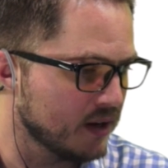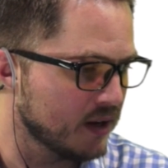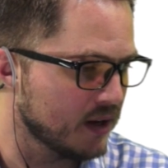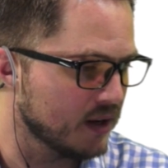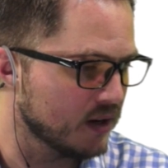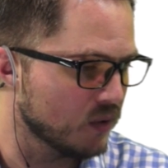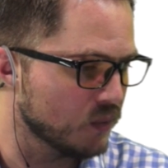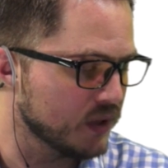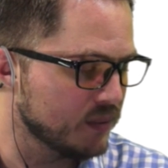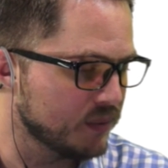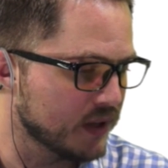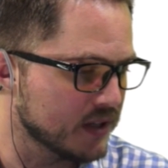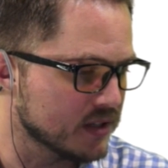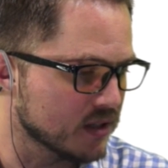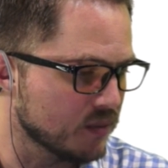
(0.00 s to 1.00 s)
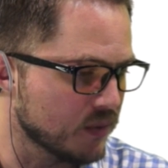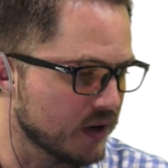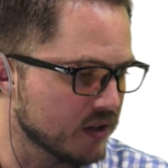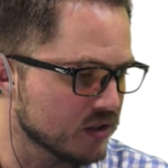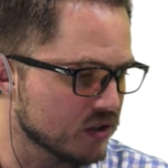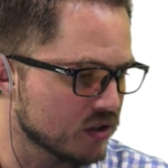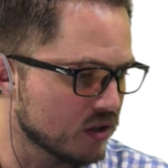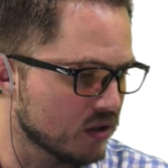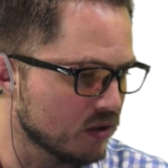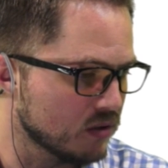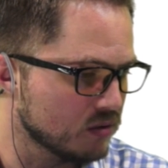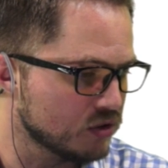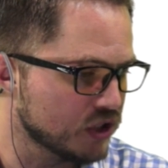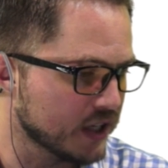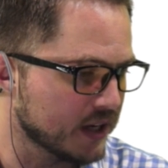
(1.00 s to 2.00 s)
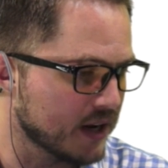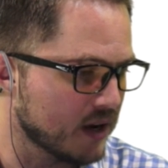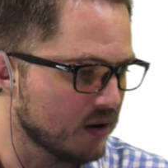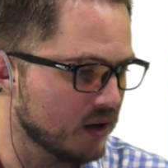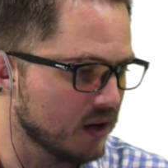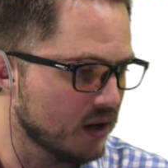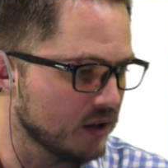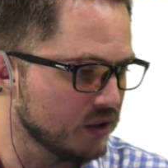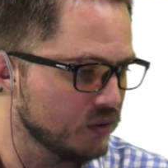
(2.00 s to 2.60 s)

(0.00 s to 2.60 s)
get a replay somewhere, so check it out.